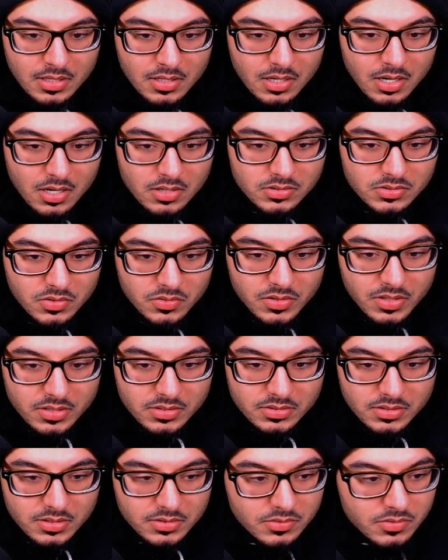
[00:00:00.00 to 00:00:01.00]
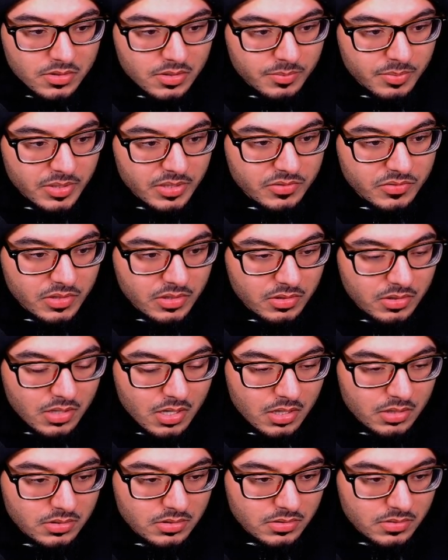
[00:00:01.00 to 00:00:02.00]
Also, yes, Discord and Patreon
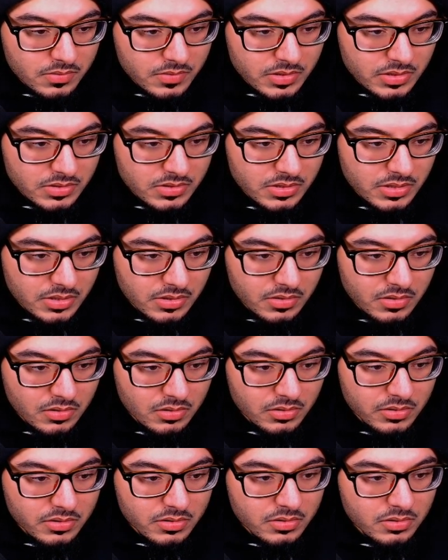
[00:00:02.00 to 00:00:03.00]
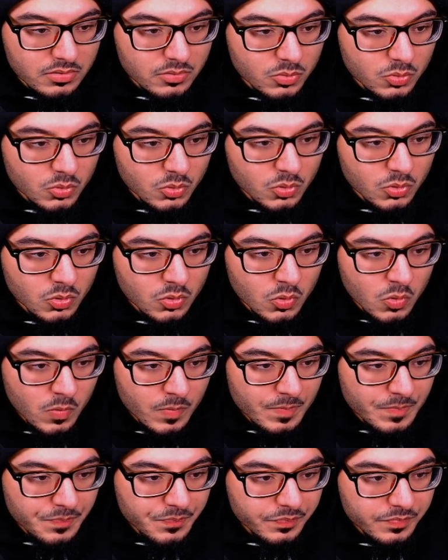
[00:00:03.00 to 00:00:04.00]
got to see it earlier. Ooh.
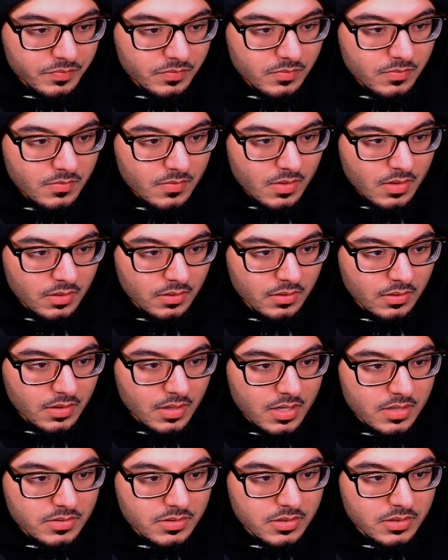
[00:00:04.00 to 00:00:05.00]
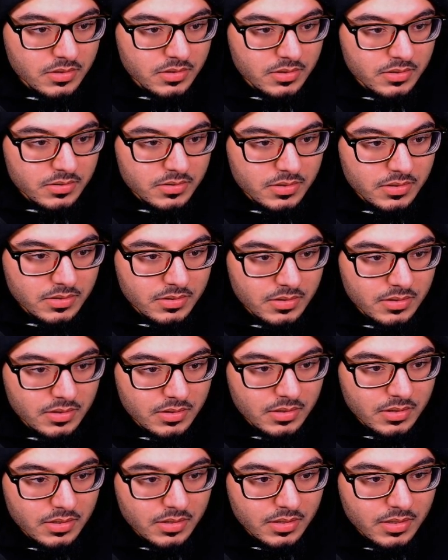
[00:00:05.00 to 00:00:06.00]
As an Indian, seeing
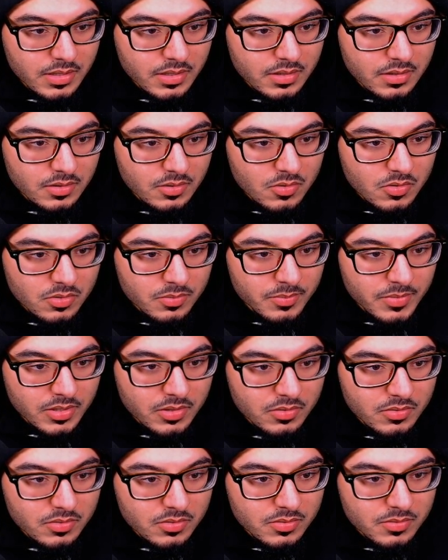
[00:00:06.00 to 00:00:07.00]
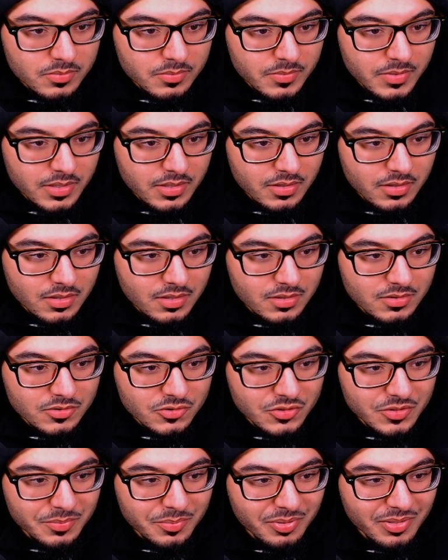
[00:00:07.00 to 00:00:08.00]
Dylan get a gold medal made our
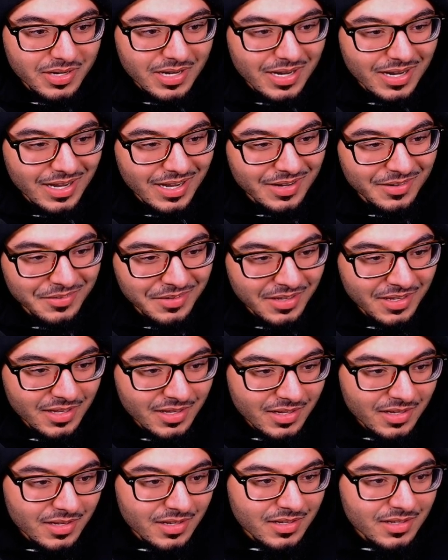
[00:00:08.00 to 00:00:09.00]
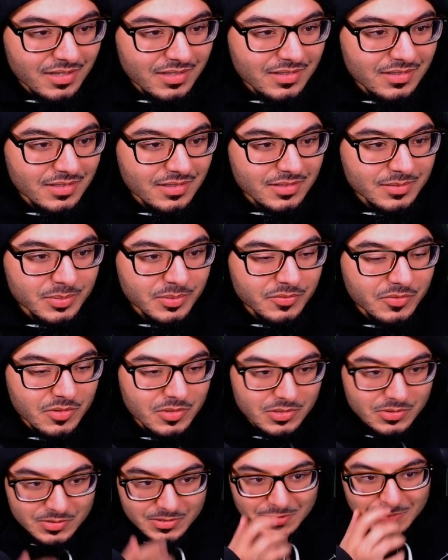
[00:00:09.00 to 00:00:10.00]
country proud. Dylan's
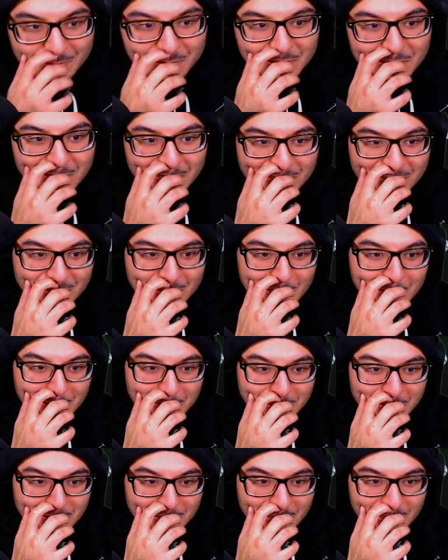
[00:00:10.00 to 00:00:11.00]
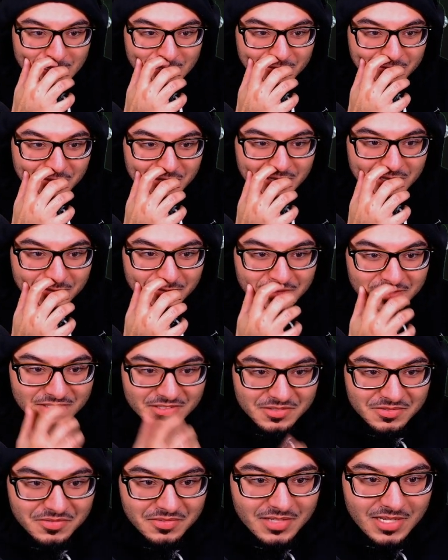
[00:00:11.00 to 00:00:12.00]
performance was simply astonishing, innovative, and
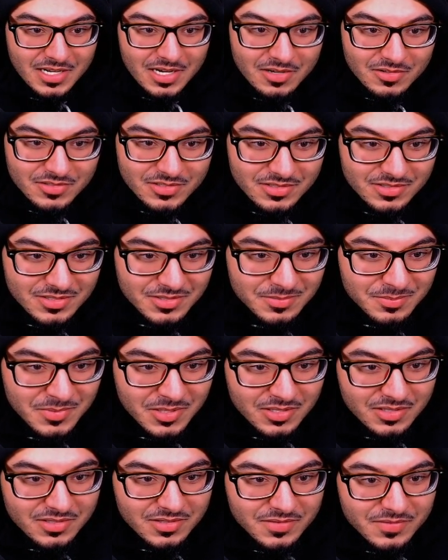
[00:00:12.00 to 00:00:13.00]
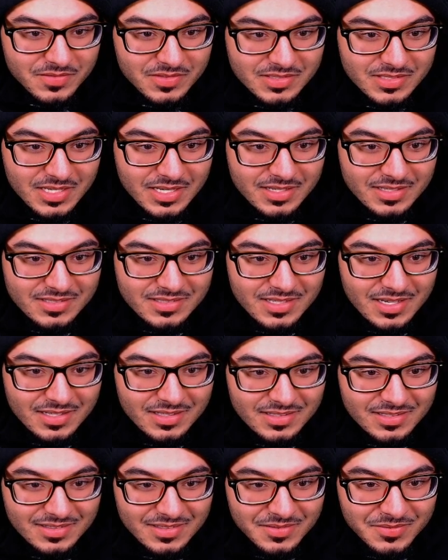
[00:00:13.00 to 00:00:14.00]
just flat out just smart. Staying inside
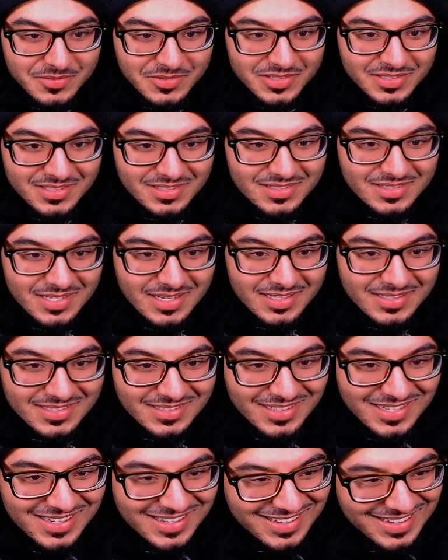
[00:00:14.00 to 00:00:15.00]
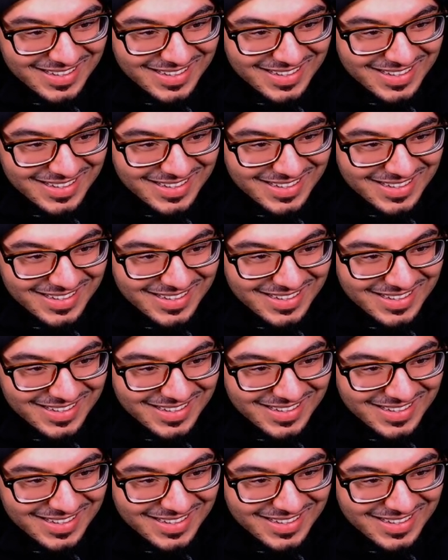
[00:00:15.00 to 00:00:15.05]
to avoid detection.